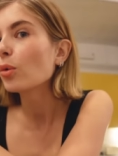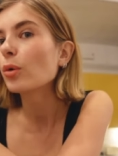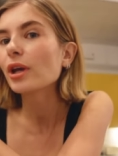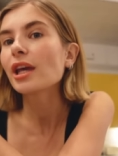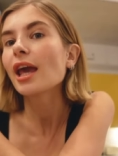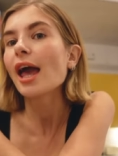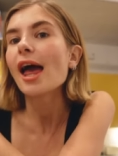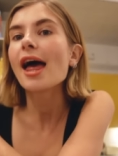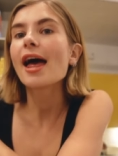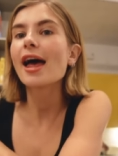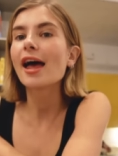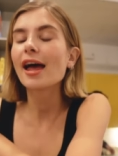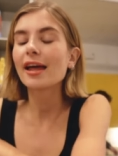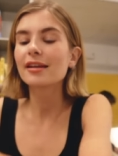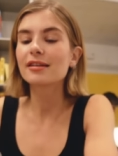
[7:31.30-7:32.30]
we
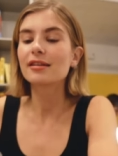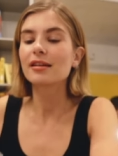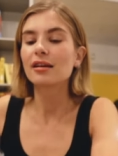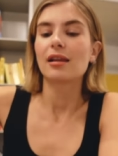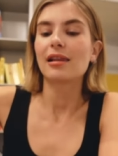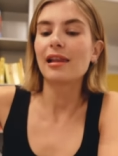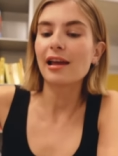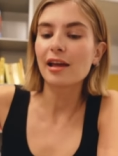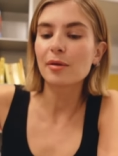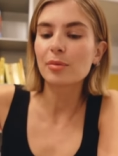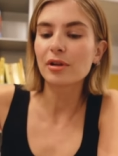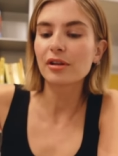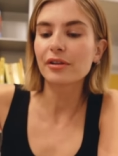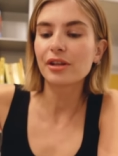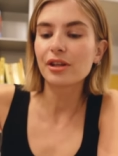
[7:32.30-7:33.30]
can
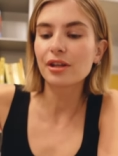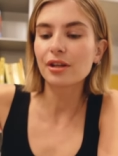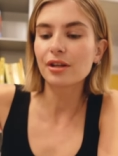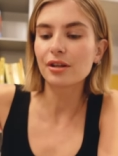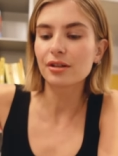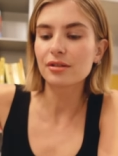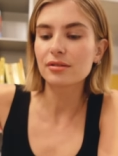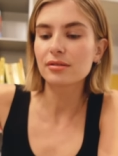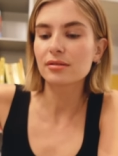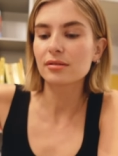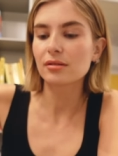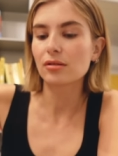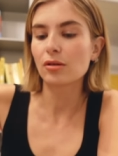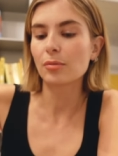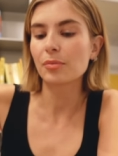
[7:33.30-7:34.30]
label years
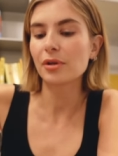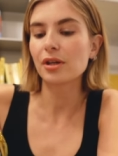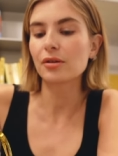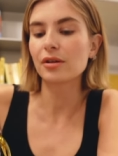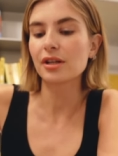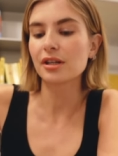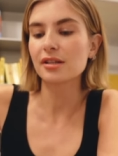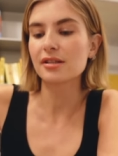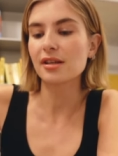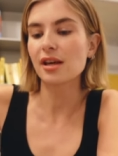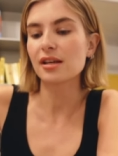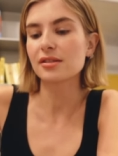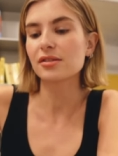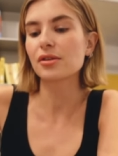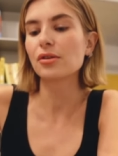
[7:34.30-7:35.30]
or periods
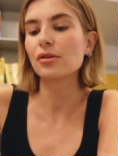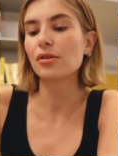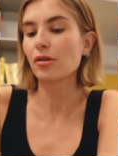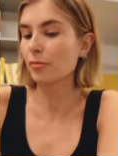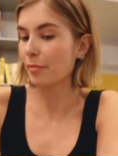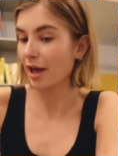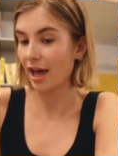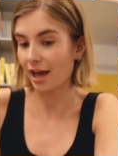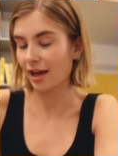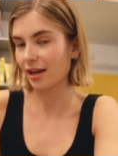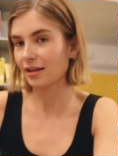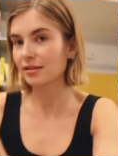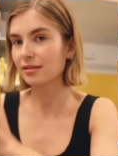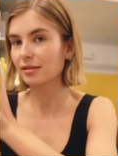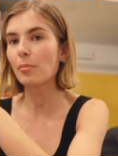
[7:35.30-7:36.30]
as good or
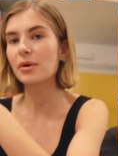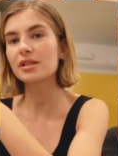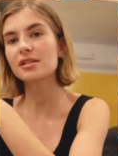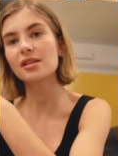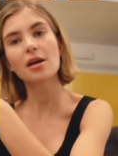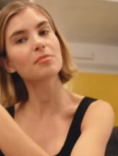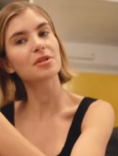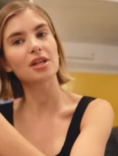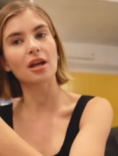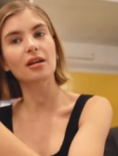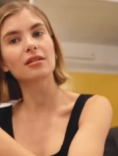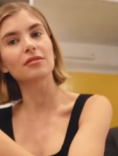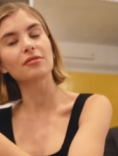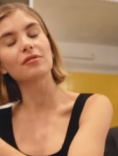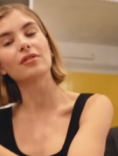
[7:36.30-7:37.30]
bad. But
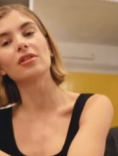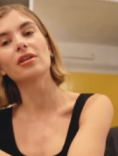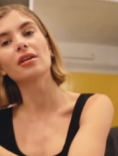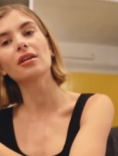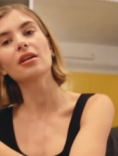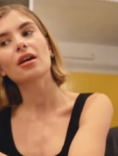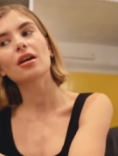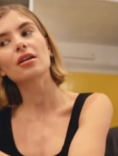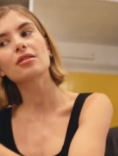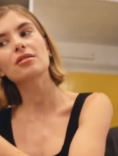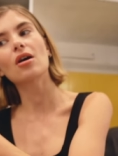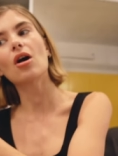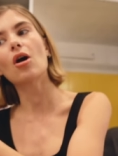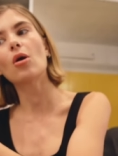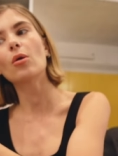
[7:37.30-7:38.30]
subjectively,
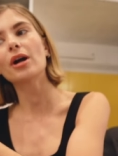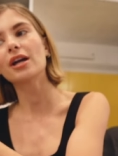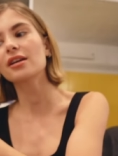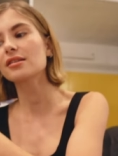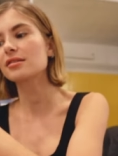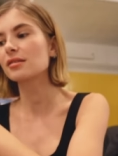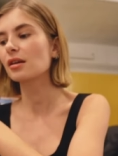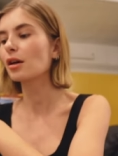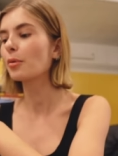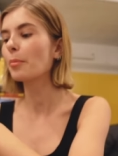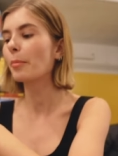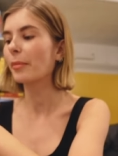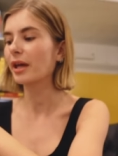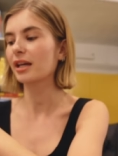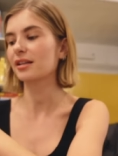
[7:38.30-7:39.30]
it's always a
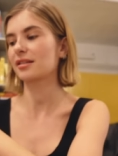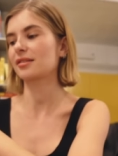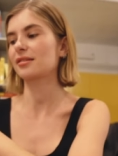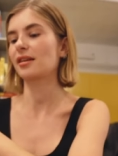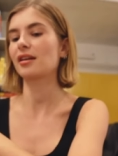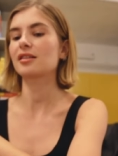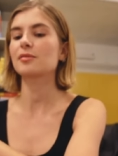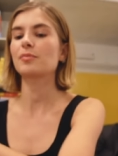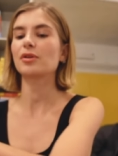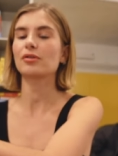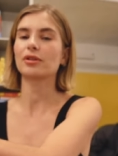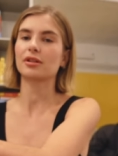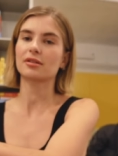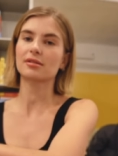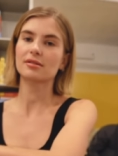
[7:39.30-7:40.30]
mixed
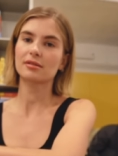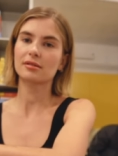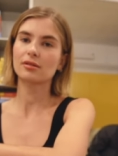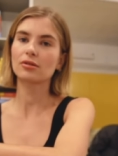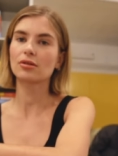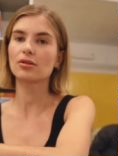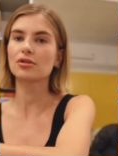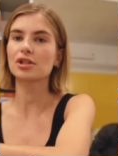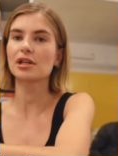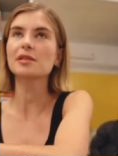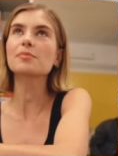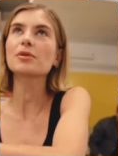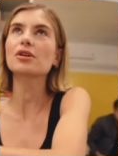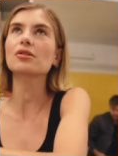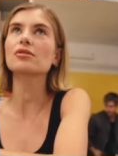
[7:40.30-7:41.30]
experience. You know,
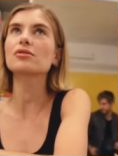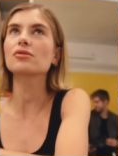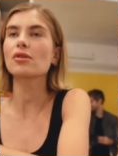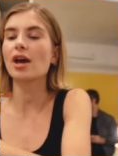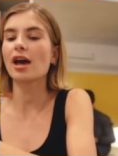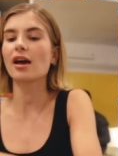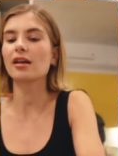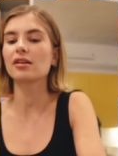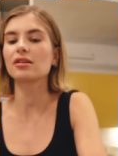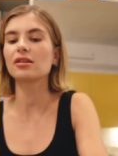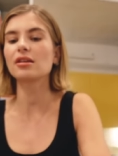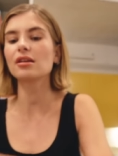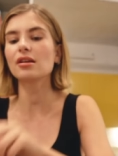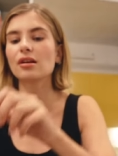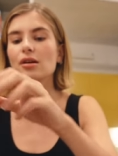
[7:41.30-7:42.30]
just because you had a
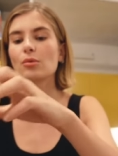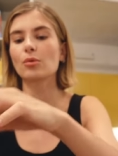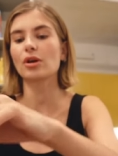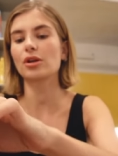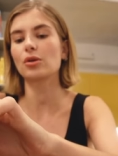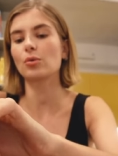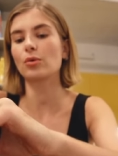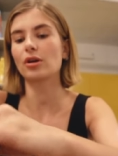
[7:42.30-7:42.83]
year where you